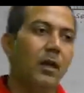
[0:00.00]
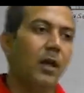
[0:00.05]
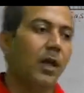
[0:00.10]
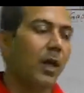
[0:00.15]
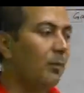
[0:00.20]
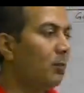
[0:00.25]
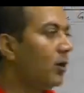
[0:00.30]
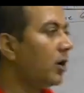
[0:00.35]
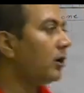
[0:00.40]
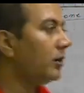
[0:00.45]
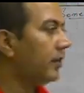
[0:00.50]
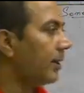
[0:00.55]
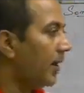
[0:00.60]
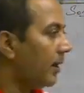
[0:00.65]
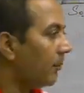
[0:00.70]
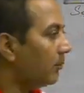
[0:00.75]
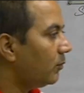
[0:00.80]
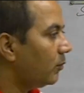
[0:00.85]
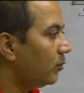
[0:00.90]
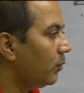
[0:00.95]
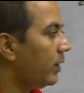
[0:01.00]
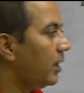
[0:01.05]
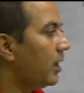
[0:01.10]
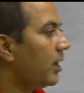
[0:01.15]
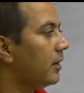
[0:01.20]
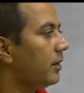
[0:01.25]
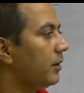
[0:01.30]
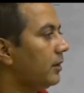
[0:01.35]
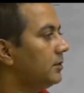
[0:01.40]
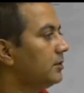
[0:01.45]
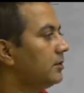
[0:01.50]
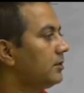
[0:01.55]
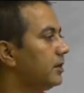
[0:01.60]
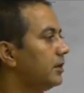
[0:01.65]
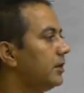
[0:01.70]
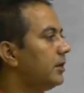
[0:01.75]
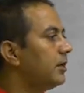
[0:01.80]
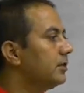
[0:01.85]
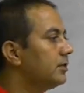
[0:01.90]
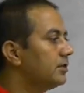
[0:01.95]
Among them, we are
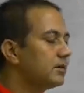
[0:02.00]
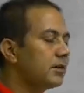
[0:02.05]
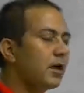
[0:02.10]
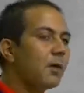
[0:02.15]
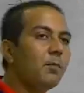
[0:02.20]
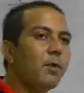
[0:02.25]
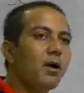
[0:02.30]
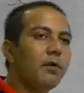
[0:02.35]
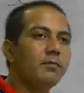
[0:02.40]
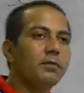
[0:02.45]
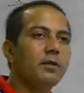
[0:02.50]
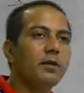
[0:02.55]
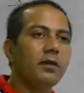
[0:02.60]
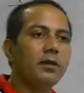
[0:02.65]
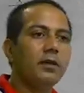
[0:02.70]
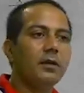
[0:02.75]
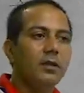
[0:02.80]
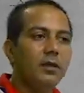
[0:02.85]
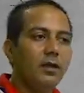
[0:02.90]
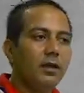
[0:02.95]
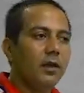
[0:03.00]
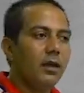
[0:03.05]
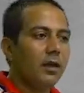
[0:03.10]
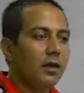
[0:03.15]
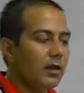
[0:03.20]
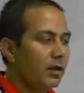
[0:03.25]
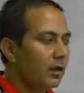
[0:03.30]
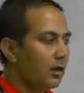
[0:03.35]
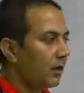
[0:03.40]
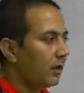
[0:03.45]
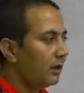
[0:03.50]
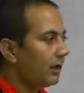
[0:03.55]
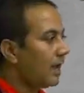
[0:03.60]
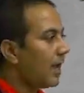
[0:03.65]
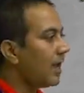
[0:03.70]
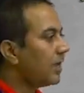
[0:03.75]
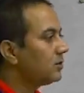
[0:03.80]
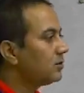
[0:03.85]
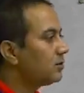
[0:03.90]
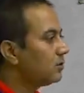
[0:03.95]
studying some of the
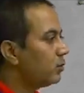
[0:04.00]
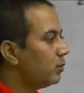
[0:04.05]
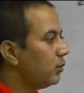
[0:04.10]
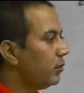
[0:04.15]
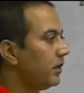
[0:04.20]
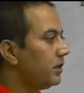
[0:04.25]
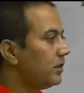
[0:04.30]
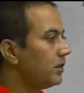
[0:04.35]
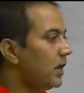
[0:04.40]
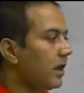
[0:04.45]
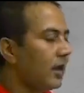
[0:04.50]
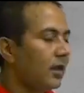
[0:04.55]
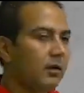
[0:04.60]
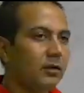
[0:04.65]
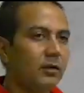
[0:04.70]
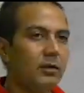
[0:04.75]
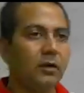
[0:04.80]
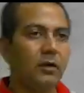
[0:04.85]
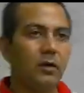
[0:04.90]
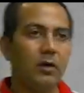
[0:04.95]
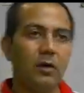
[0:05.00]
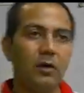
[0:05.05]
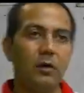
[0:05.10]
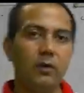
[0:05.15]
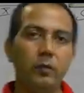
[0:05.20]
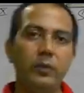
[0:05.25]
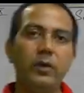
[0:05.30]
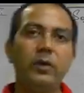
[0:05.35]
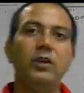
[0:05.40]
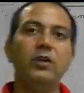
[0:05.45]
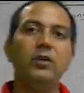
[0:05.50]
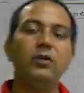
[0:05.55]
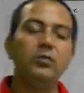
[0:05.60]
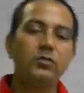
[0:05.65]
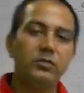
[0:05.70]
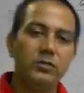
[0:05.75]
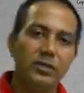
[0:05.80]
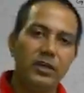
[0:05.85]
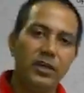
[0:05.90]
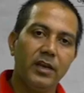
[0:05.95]
gas which are we
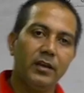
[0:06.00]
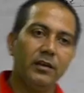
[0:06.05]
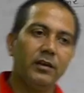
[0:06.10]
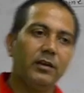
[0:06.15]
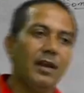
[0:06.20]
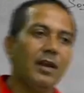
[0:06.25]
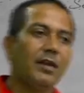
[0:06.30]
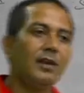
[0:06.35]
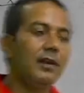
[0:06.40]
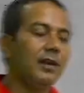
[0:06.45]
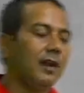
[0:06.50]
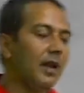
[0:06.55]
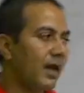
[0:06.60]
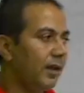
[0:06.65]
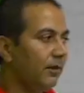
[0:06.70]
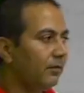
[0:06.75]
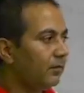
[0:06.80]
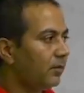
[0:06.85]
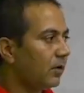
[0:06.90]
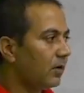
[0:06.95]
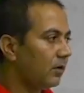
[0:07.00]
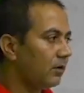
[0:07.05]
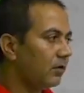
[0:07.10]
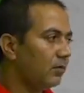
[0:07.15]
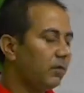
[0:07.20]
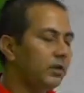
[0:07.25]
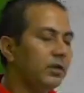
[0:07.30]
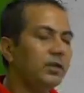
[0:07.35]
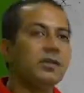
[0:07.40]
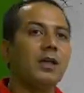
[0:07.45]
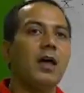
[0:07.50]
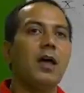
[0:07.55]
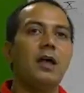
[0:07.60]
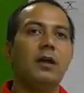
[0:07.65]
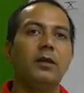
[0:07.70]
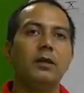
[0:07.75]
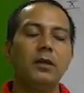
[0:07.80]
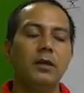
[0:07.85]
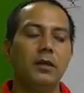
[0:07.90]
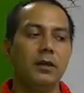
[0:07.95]
use in daily life or which
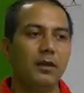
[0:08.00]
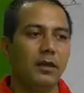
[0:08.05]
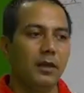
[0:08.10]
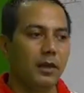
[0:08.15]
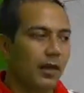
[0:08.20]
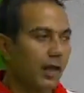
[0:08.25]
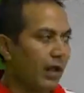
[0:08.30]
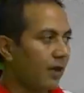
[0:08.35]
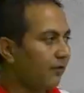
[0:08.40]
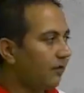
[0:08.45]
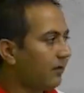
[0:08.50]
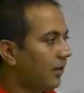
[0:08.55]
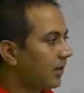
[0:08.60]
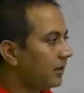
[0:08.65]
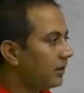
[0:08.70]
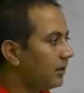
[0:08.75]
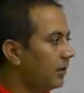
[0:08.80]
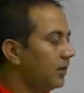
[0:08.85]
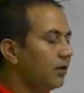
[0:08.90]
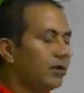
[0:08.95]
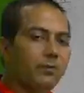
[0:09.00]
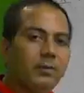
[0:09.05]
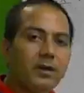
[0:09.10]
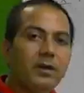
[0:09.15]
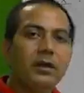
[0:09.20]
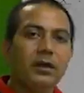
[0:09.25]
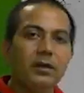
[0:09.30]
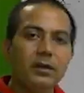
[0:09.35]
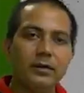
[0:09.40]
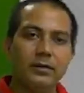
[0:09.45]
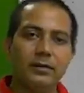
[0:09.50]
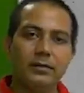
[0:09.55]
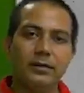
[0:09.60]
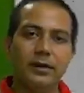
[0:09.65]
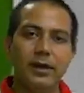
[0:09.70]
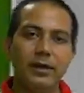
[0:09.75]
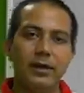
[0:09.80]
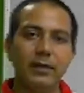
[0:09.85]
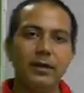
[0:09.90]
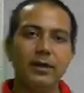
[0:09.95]
are affect in our
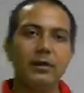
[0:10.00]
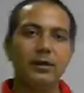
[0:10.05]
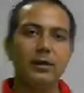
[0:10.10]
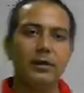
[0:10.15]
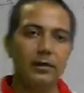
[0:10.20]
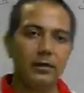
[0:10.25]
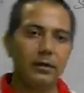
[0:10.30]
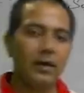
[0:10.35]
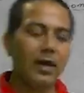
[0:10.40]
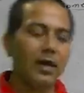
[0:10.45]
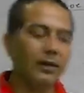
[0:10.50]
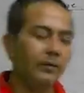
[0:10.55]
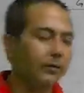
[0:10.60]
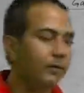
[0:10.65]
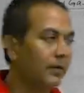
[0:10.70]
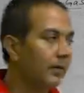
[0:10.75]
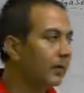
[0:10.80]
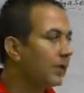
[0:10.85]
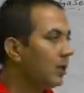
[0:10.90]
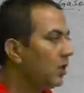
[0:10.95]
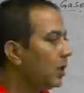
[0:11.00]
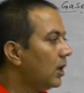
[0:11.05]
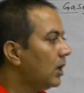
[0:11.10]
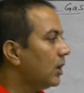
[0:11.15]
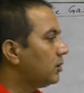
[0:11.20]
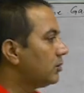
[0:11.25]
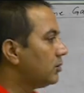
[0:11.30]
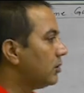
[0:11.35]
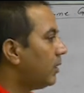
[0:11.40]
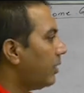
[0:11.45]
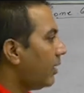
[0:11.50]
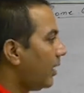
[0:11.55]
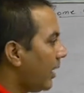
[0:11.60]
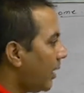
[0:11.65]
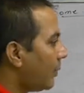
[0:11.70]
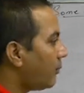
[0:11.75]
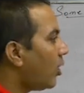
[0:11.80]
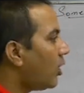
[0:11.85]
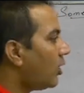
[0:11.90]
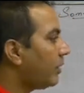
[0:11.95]
daily life. So
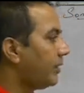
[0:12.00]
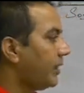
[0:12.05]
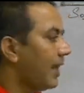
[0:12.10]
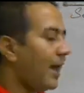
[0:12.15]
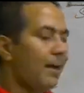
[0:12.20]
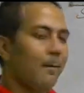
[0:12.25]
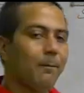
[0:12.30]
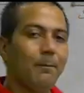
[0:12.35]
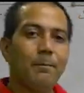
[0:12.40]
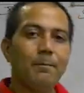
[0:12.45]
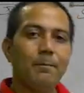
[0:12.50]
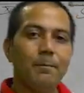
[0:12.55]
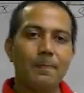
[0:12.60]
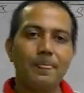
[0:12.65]
among them